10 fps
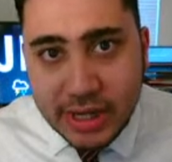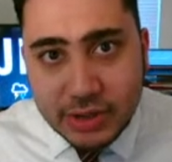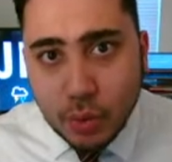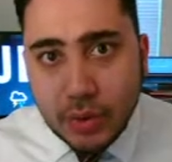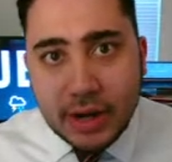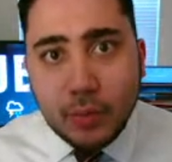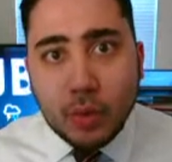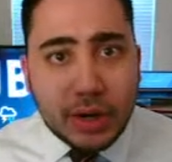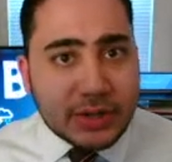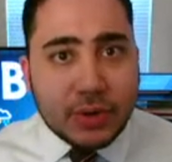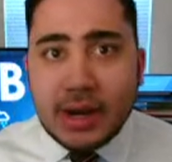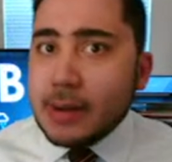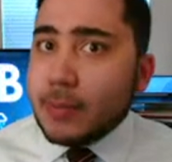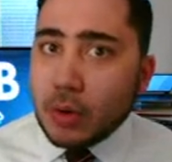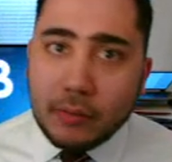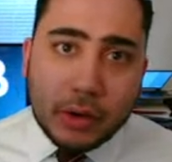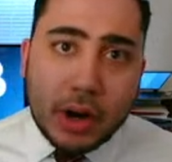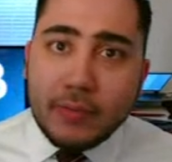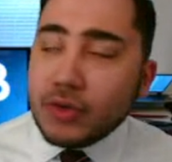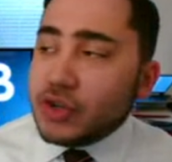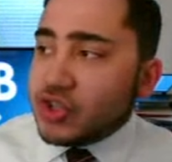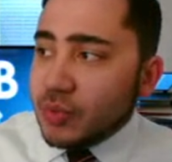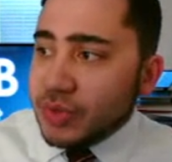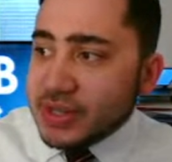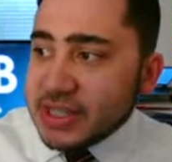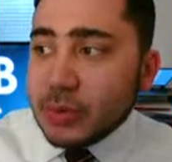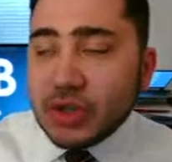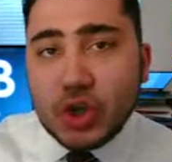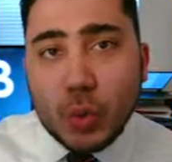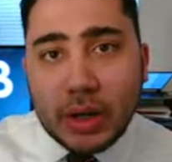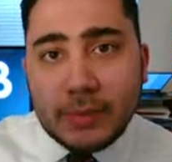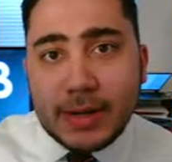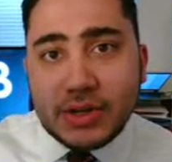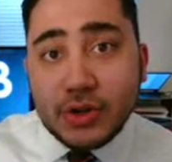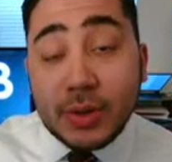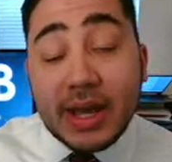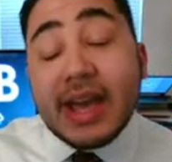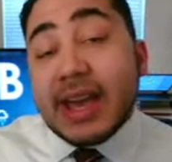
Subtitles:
get tornado warnings for any part of our coverage zone, this is what you want to be doing,